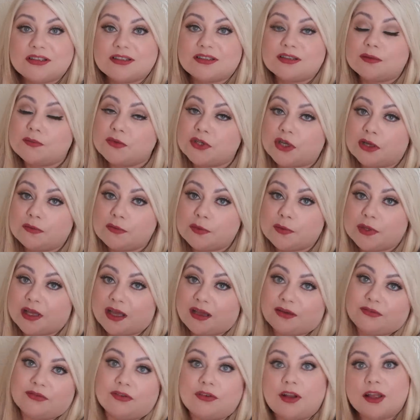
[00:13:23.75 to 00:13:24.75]
Sometimes we
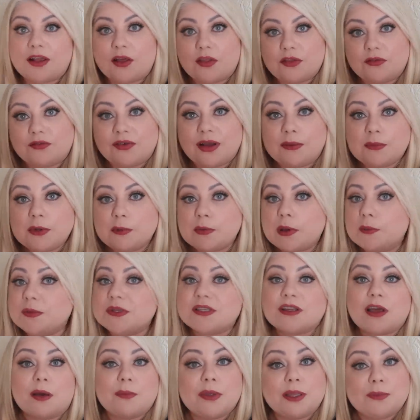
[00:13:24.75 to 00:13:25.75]
have like other family
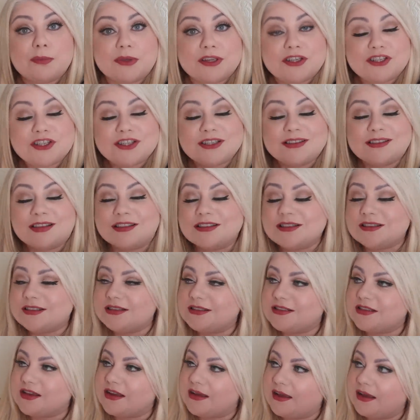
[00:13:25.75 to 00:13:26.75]
members coming, but it's just us
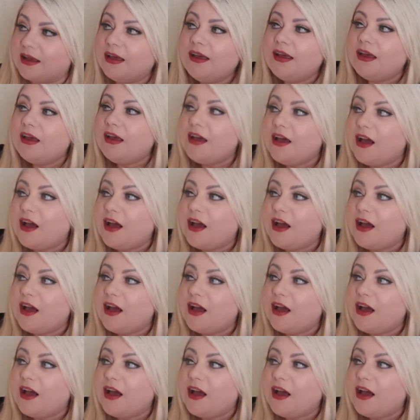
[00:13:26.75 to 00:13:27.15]
this year.